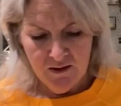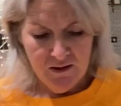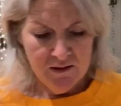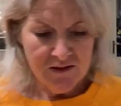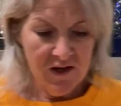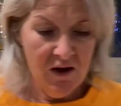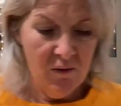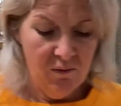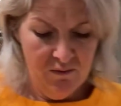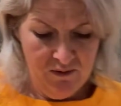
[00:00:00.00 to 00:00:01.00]

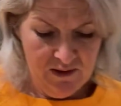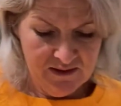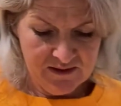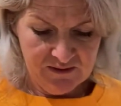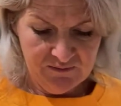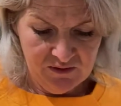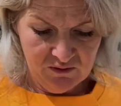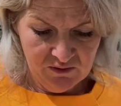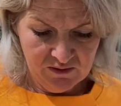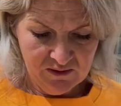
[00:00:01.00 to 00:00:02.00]
So let's have a
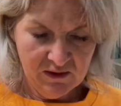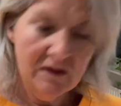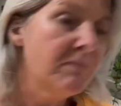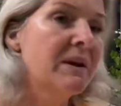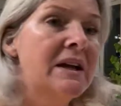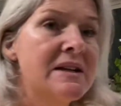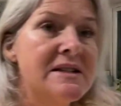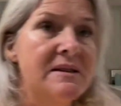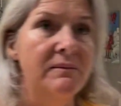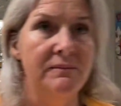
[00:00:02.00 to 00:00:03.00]
look.
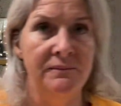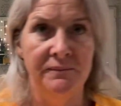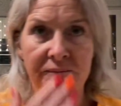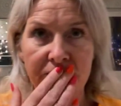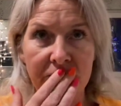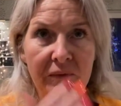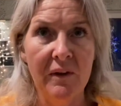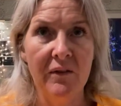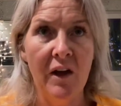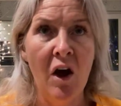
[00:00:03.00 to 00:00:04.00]
Because
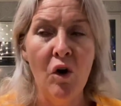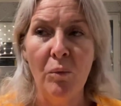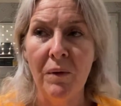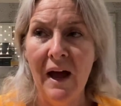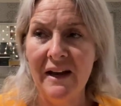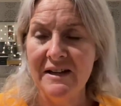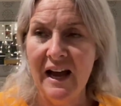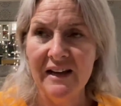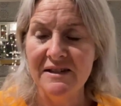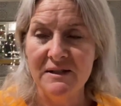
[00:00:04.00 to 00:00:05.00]
hope,
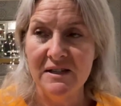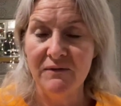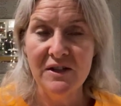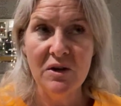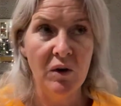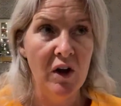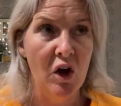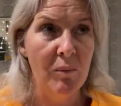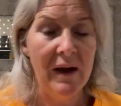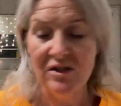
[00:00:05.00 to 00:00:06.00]
I did a video on
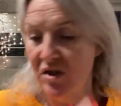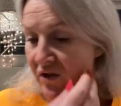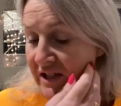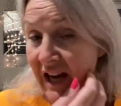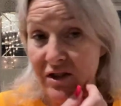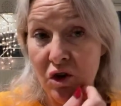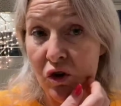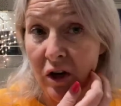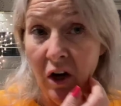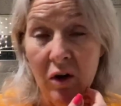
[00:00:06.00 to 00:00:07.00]
hope actually the other day. I
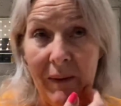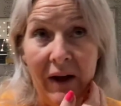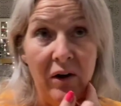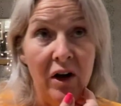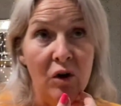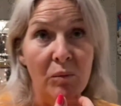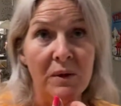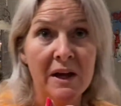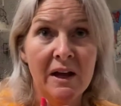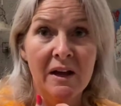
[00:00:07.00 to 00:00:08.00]
talk a lot about hope.
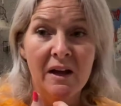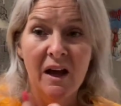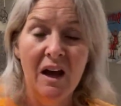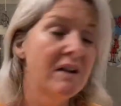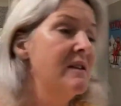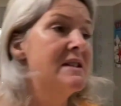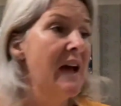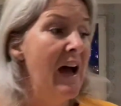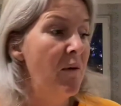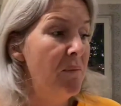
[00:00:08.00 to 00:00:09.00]
And
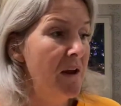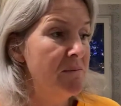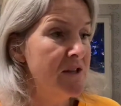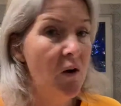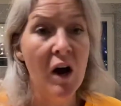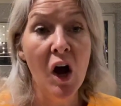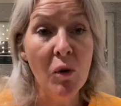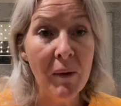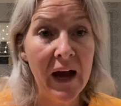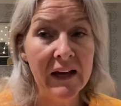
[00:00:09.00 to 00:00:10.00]
how people say, oh, I
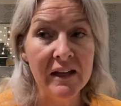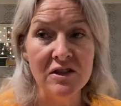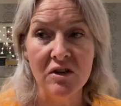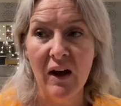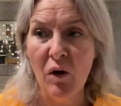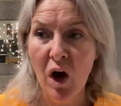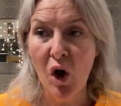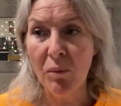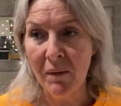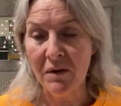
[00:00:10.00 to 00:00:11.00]
hope I can do that. Or I
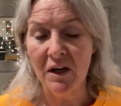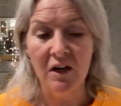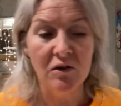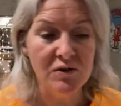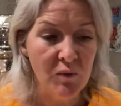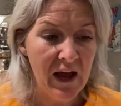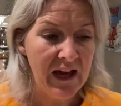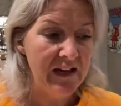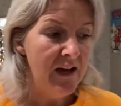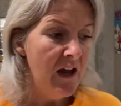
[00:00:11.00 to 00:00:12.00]
hope I'm going to lose
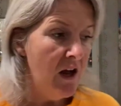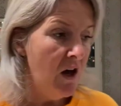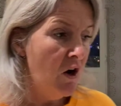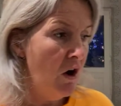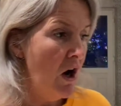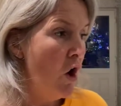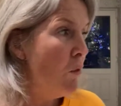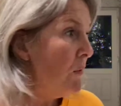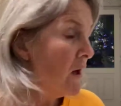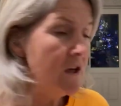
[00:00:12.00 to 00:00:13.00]
weight. Or I hope
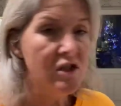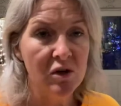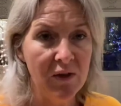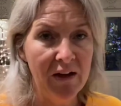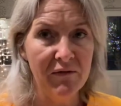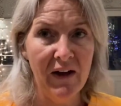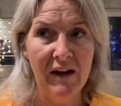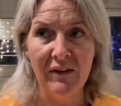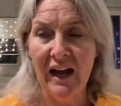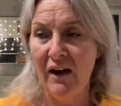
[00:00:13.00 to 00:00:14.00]
I can do that
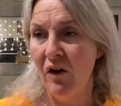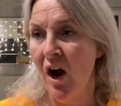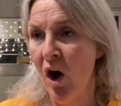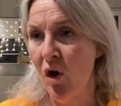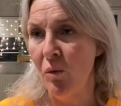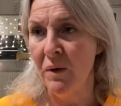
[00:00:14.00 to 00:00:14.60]
5K. Or I hope.